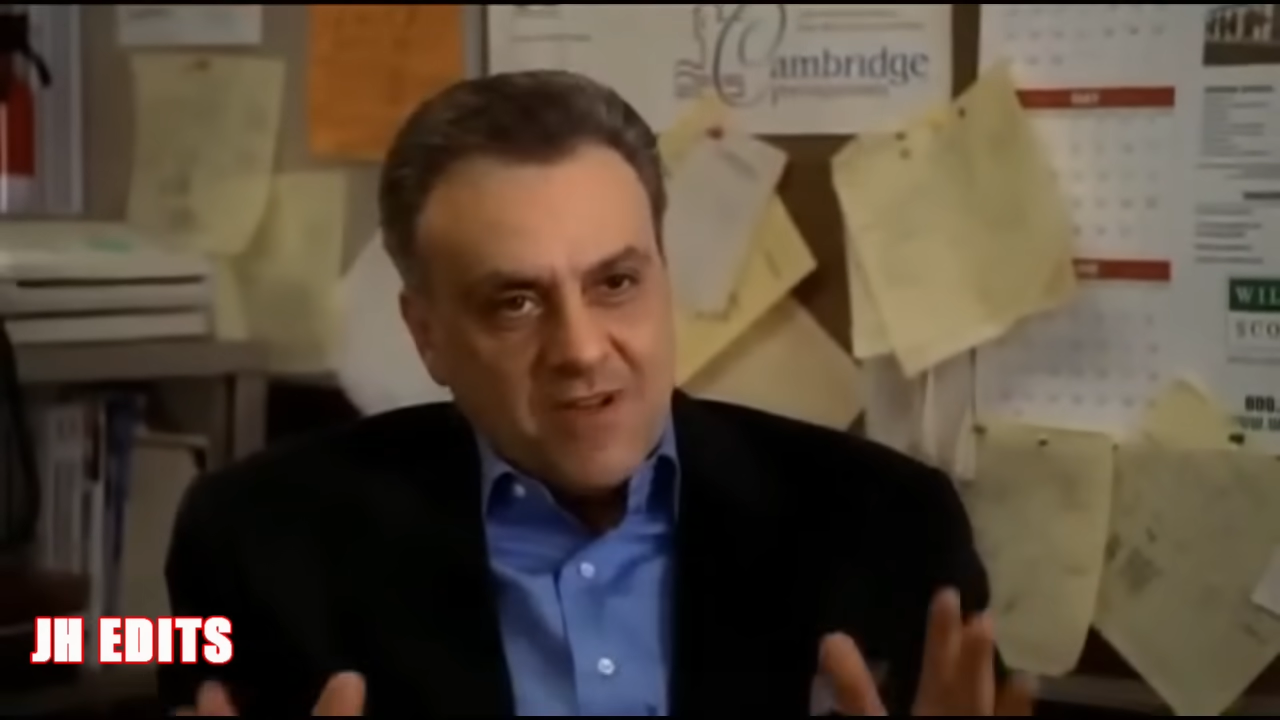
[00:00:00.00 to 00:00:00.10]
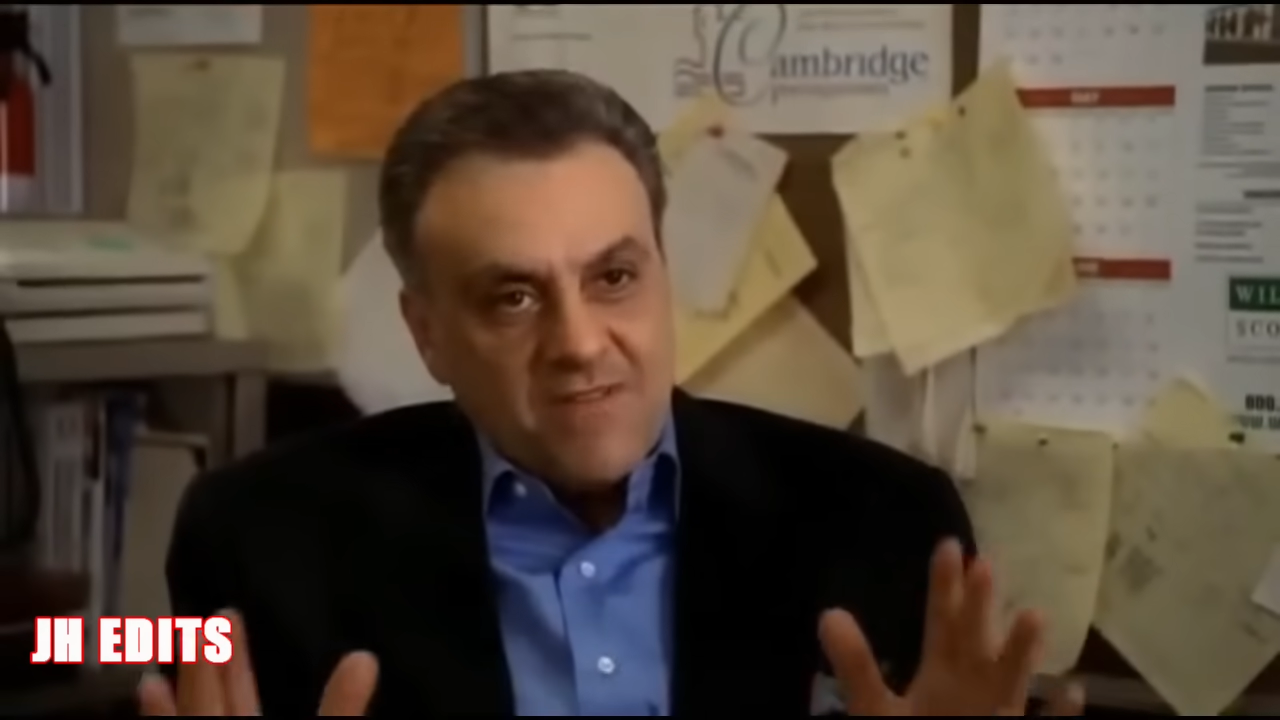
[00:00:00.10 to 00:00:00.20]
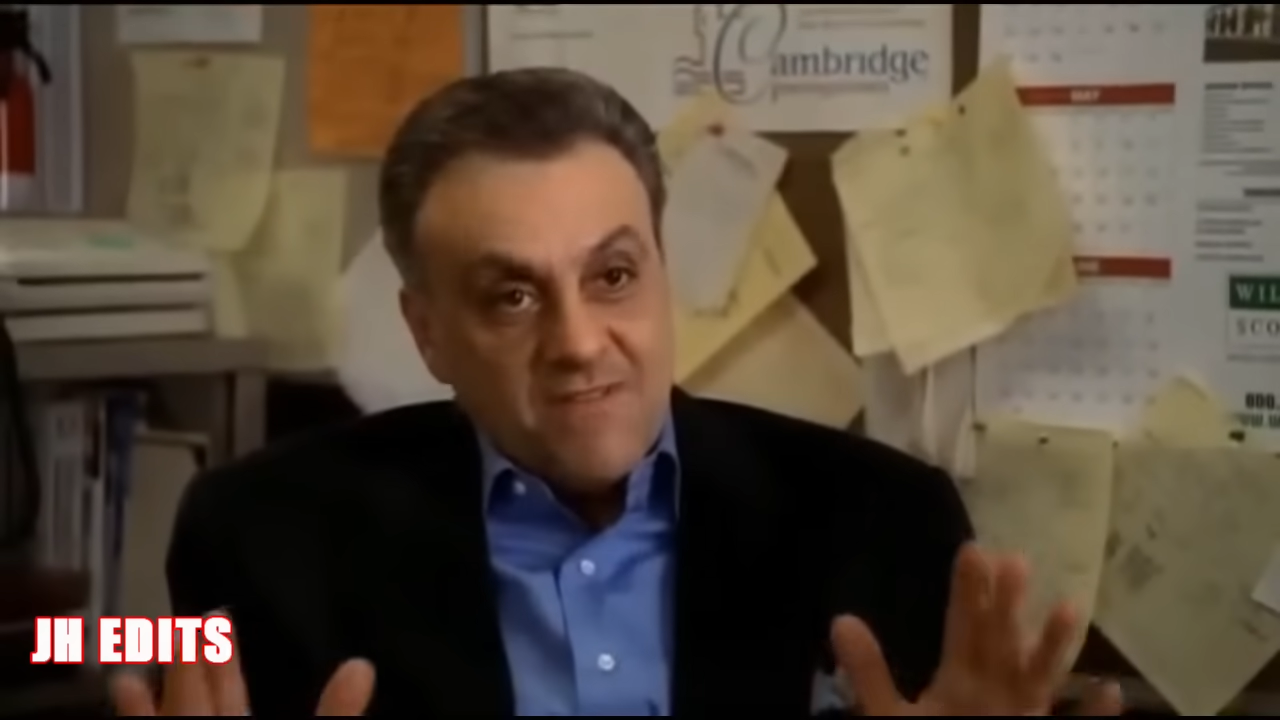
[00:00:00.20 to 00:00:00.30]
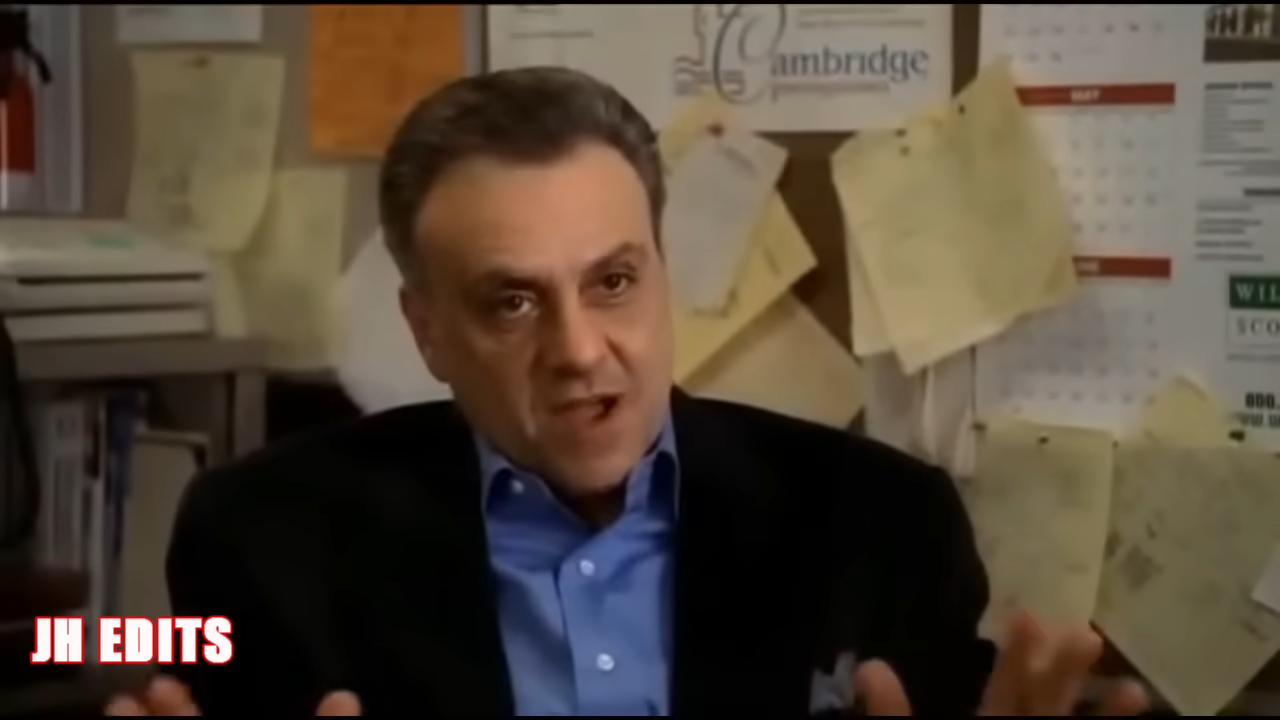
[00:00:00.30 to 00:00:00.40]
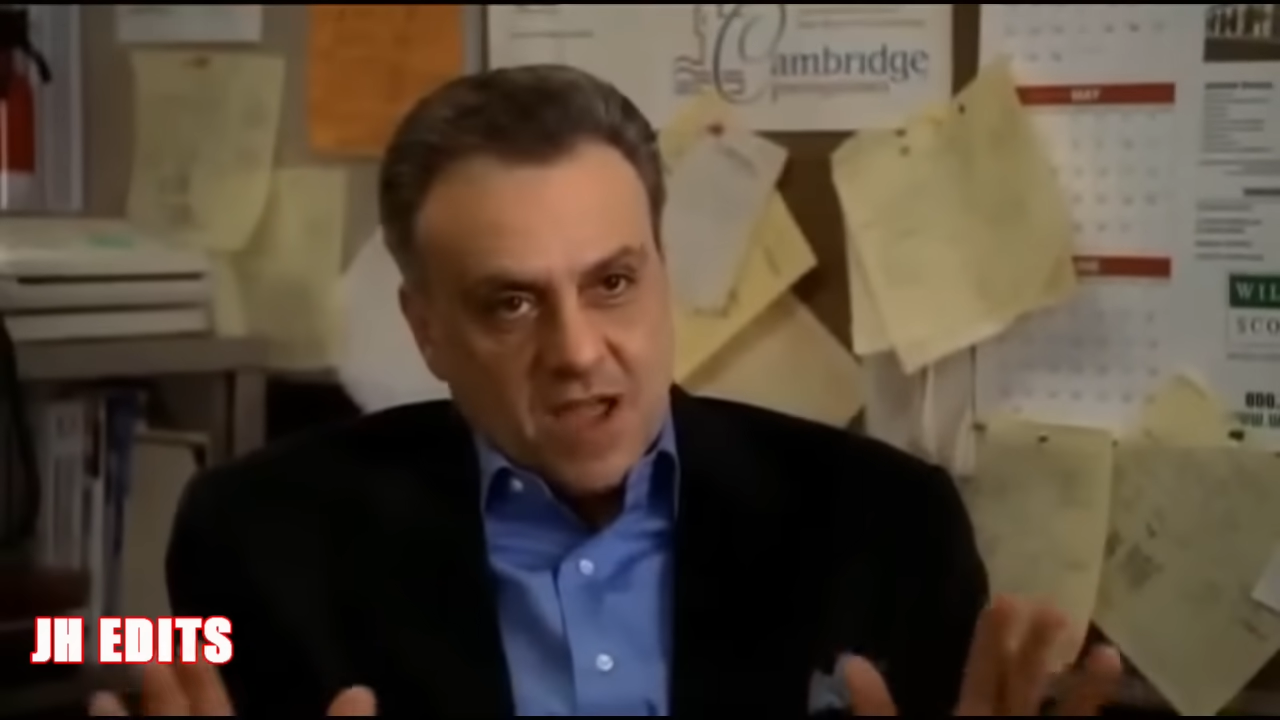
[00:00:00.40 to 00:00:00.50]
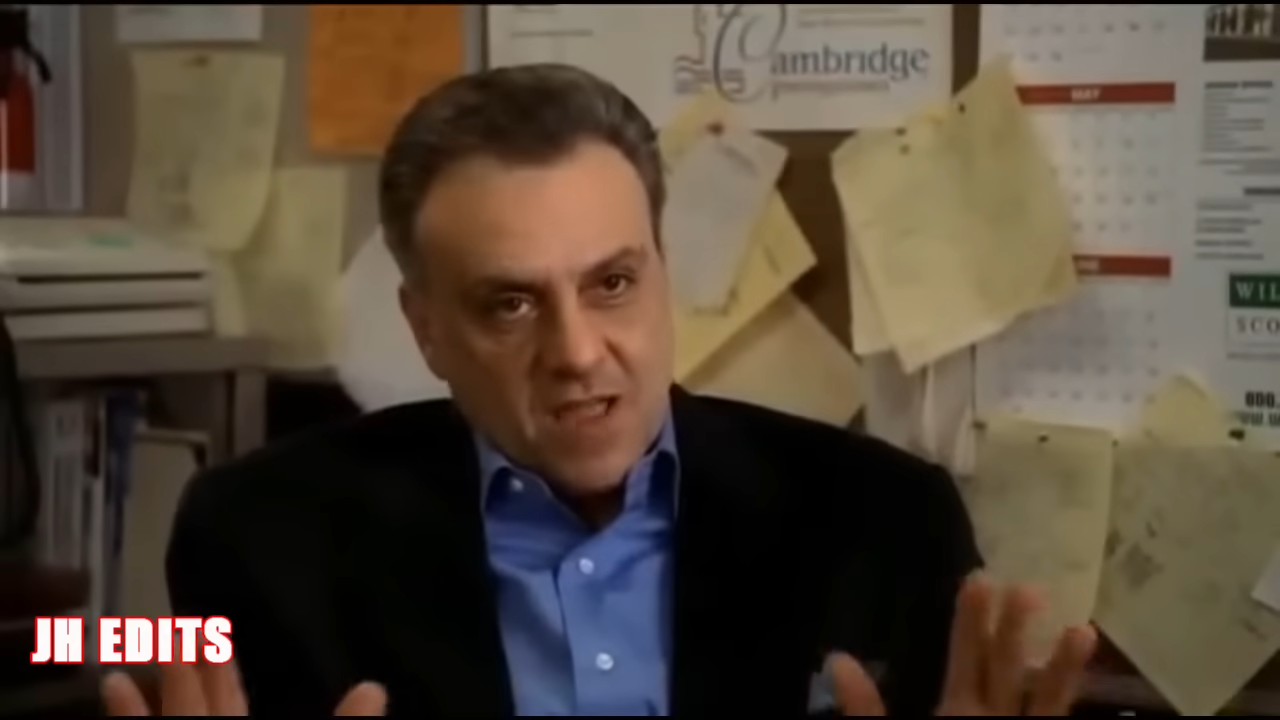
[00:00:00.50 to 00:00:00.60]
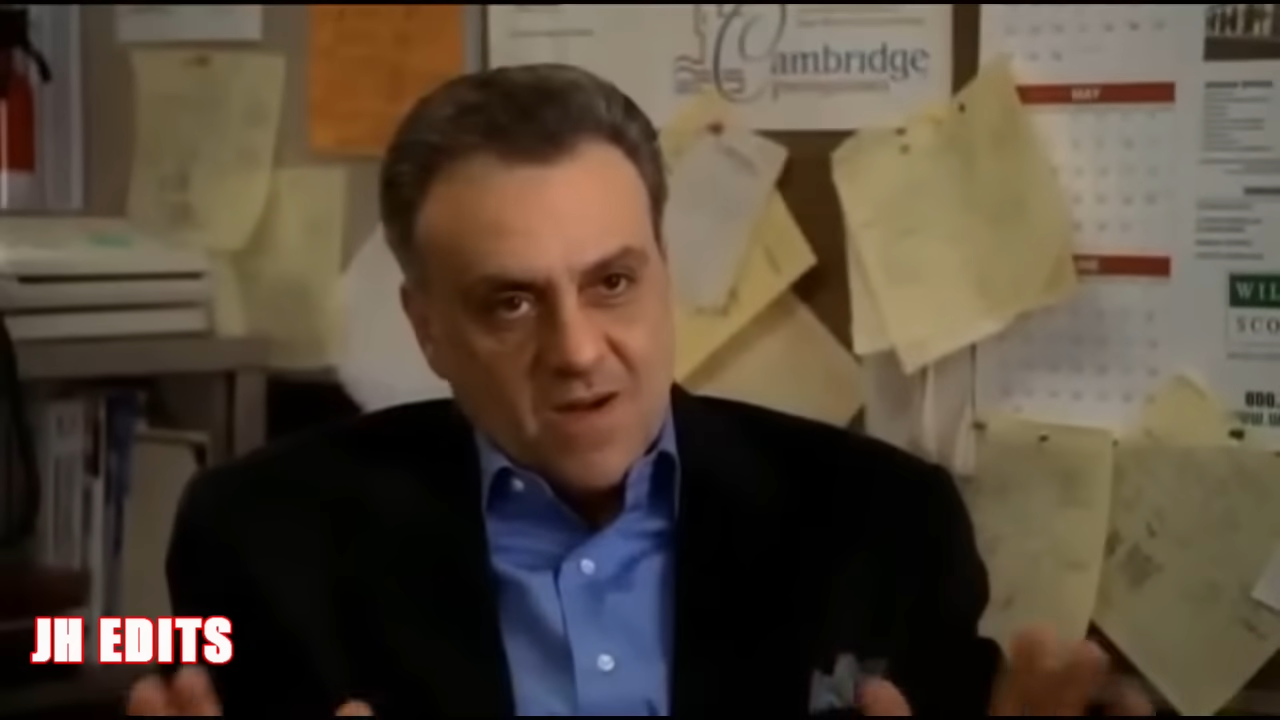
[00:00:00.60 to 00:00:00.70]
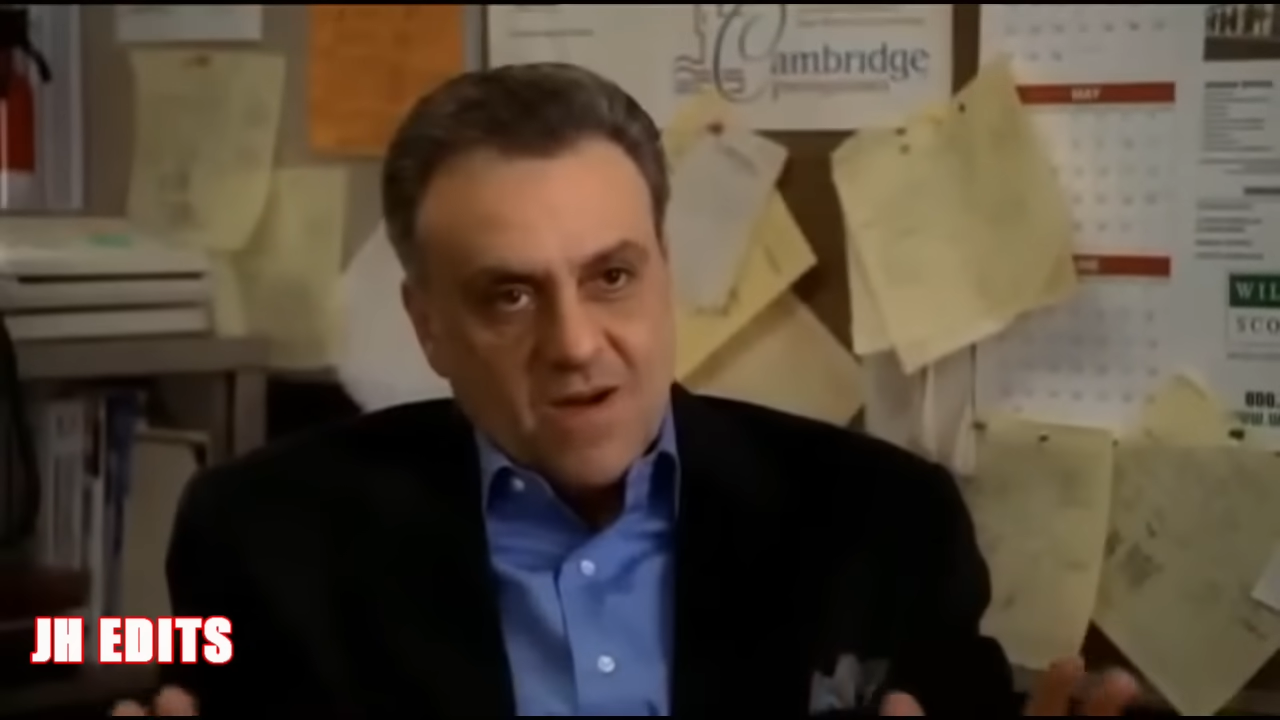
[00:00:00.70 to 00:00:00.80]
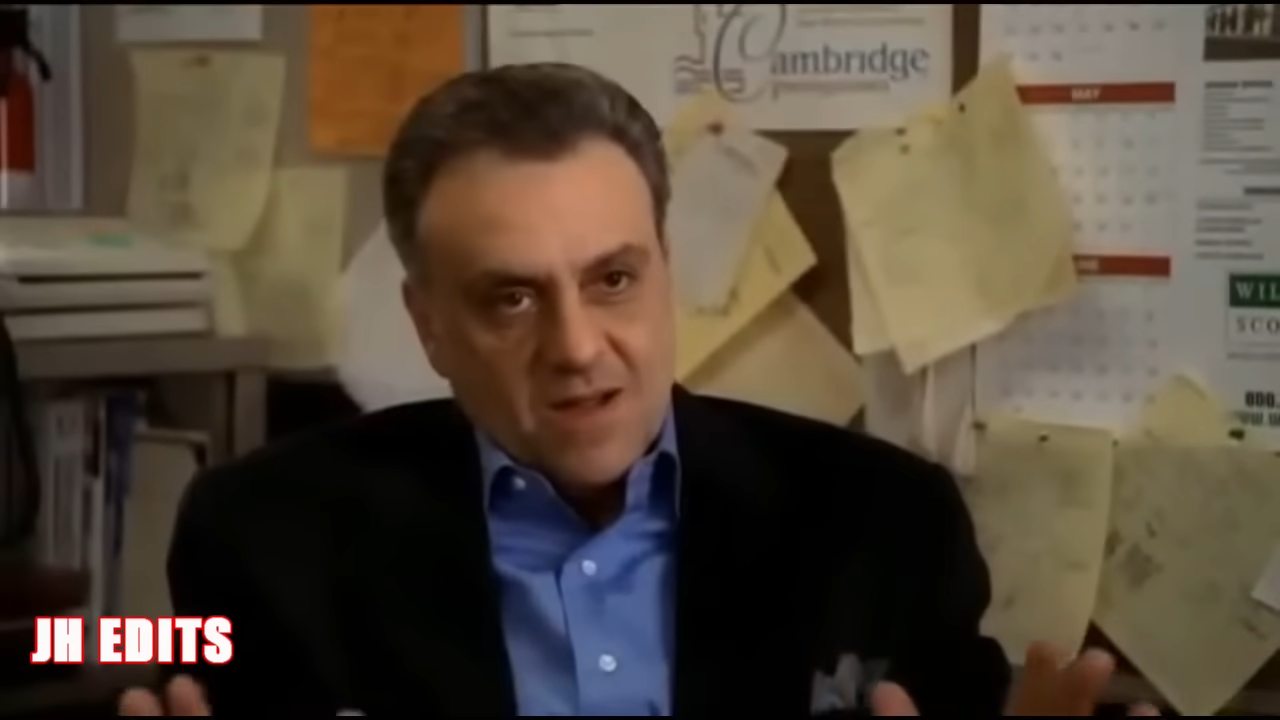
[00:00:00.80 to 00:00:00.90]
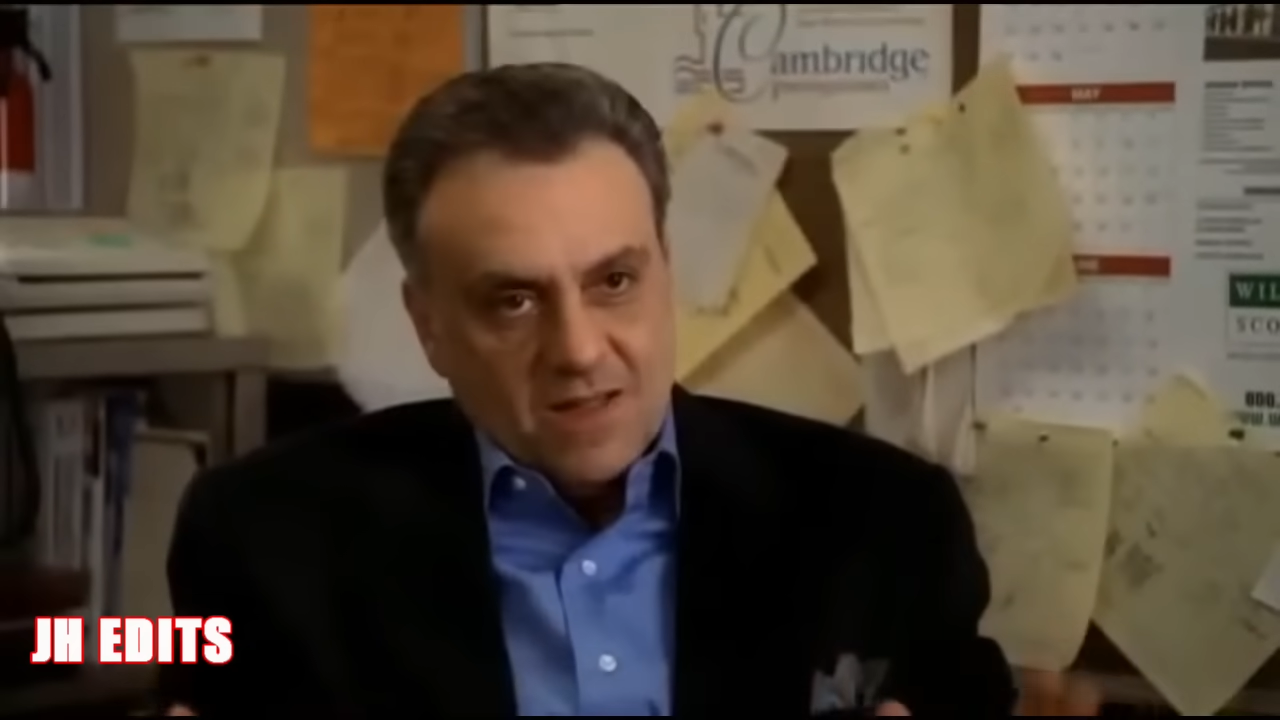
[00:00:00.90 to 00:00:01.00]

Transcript: fucking hard.